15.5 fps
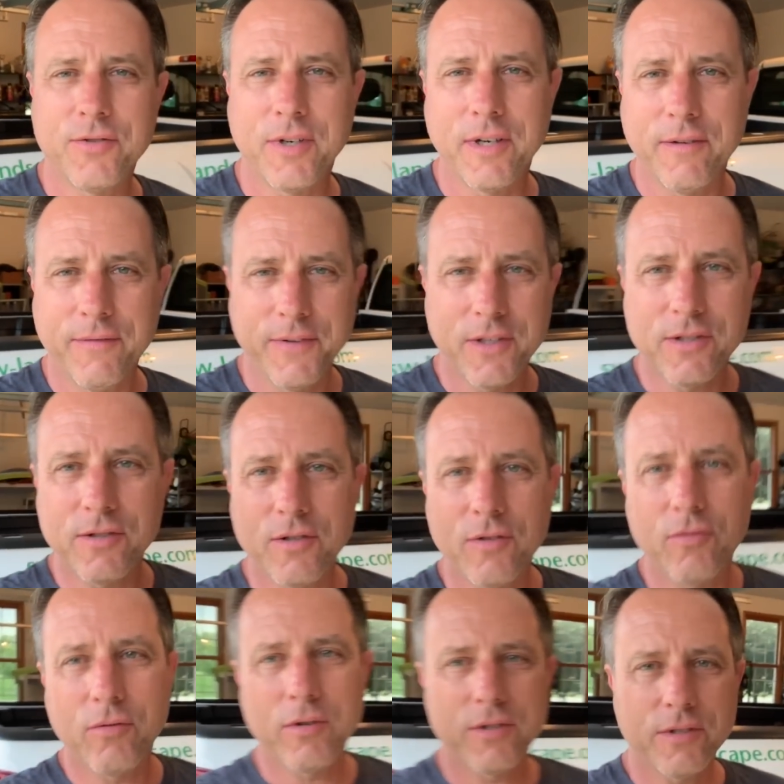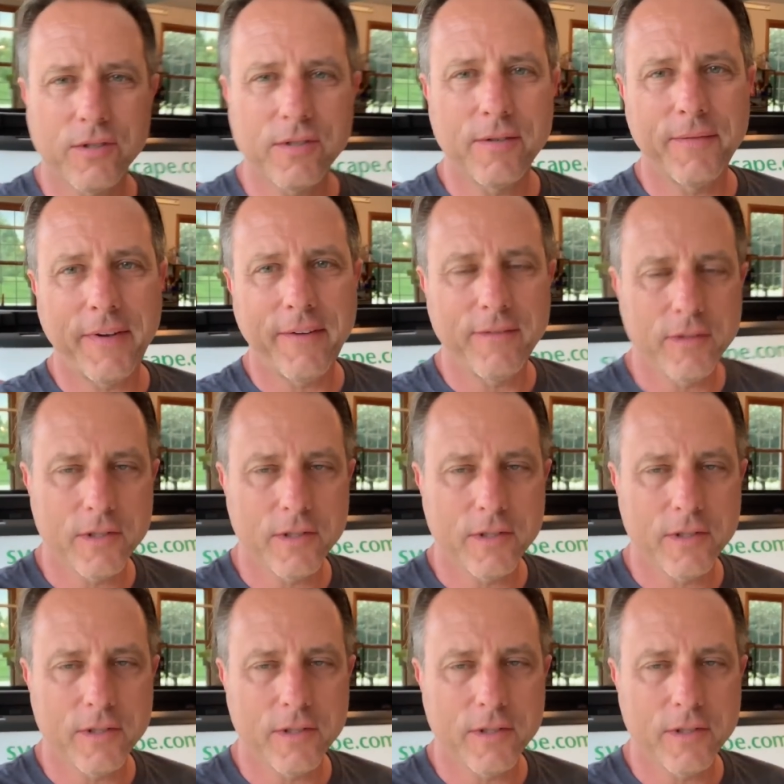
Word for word: try to fix the doors because I've